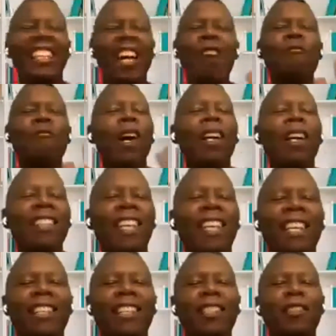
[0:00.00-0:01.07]
don't model
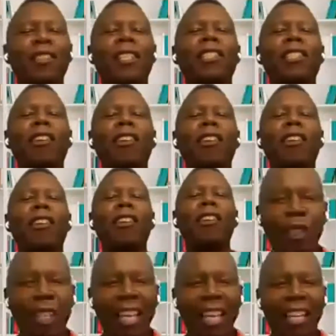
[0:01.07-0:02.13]
that because you'll attract them,
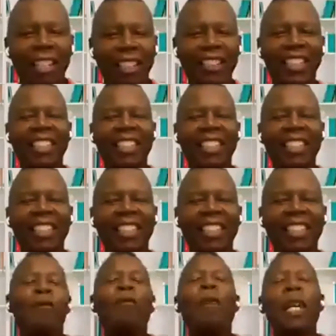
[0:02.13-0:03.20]
okay?
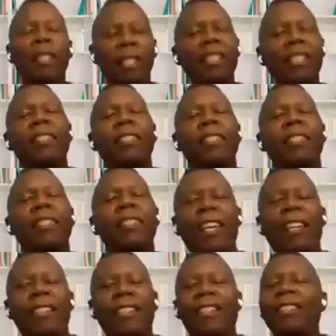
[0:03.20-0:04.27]
But just know that
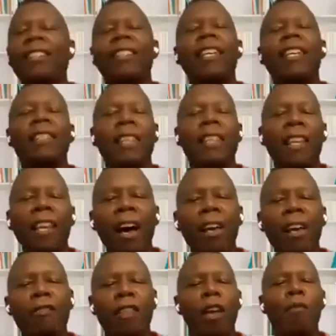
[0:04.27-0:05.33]
they exist. There's a
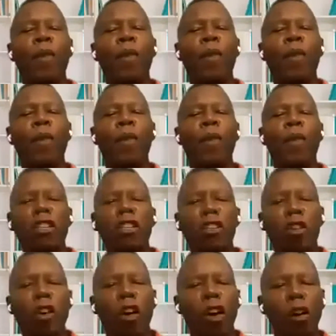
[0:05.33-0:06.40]
lot of them and they're
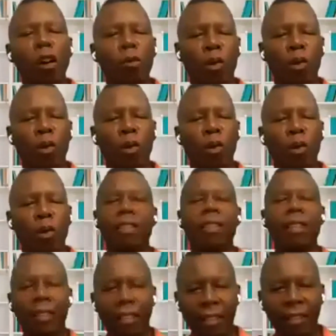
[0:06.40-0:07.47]
normal.
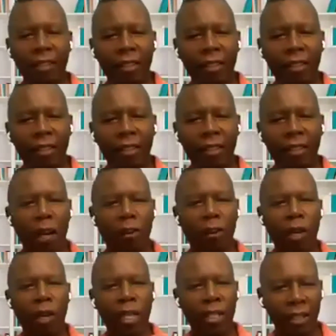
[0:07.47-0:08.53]
It's just, remember that
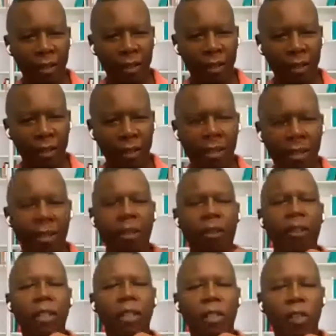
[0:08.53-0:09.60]
red part,
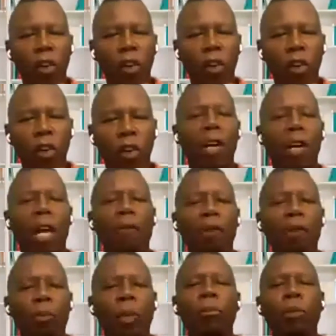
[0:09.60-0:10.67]
the normal
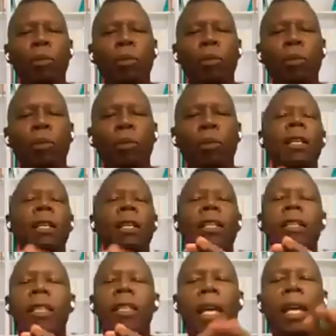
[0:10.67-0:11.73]
survivor people,
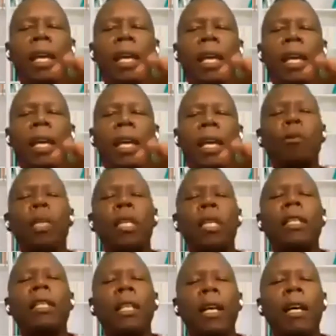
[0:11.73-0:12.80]
they have
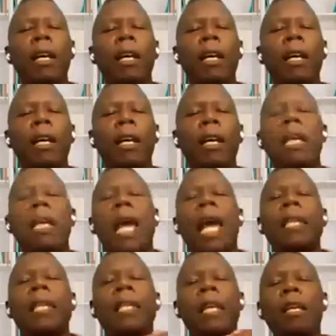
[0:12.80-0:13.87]
limited income
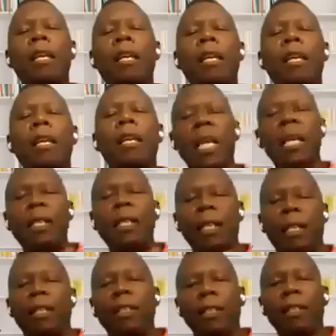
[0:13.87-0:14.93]
and they don't want to
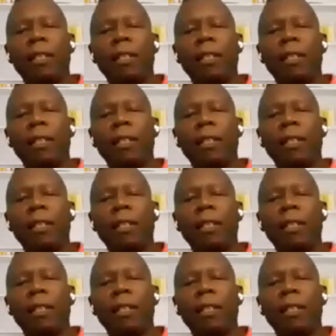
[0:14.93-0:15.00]
spend it.